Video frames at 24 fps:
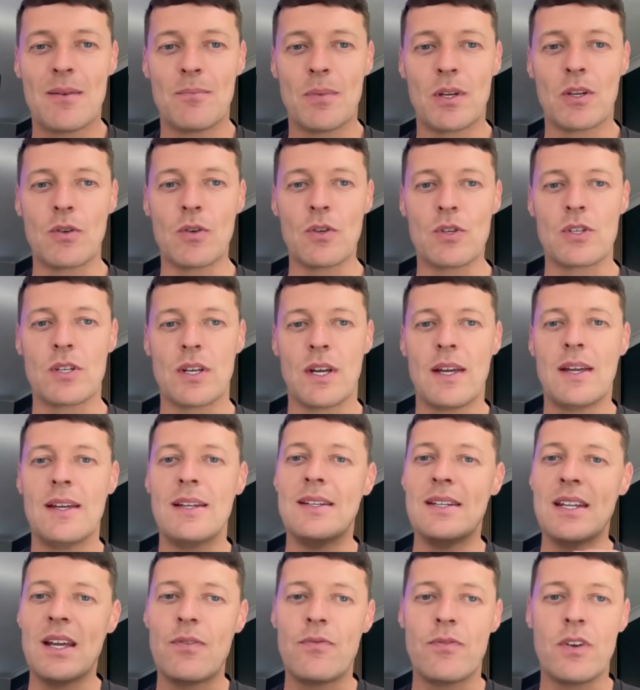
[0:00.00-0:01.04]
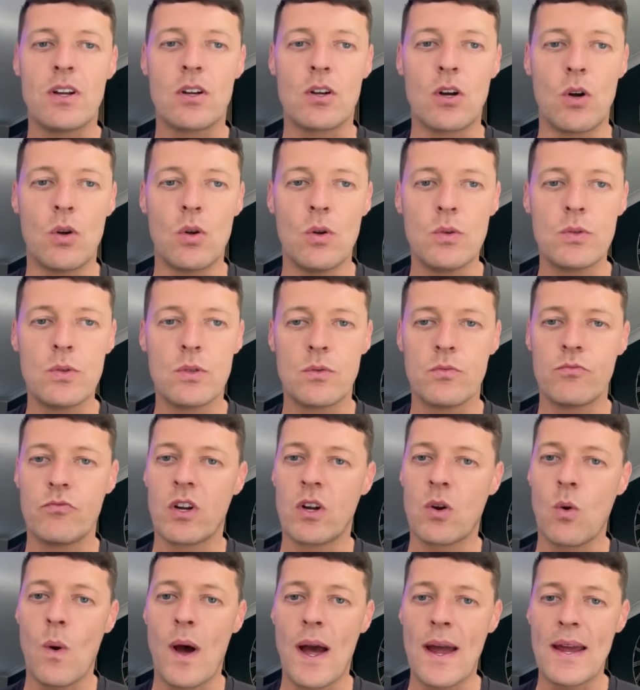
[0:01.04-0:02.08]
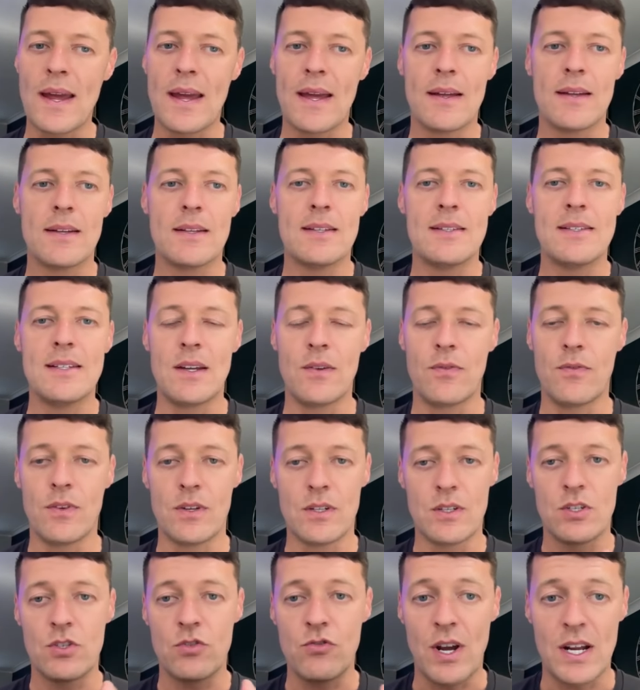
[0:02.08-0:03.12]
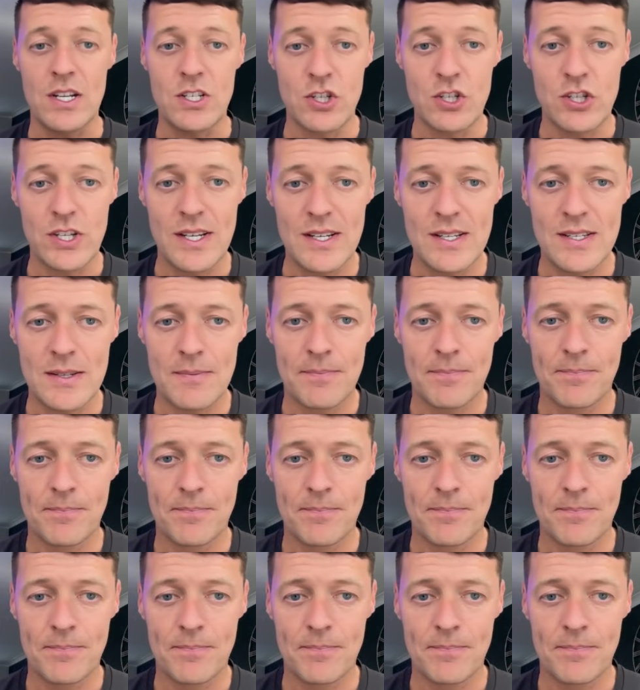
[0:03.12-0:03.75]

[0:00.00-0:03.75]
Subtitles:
because different goals require different strategies.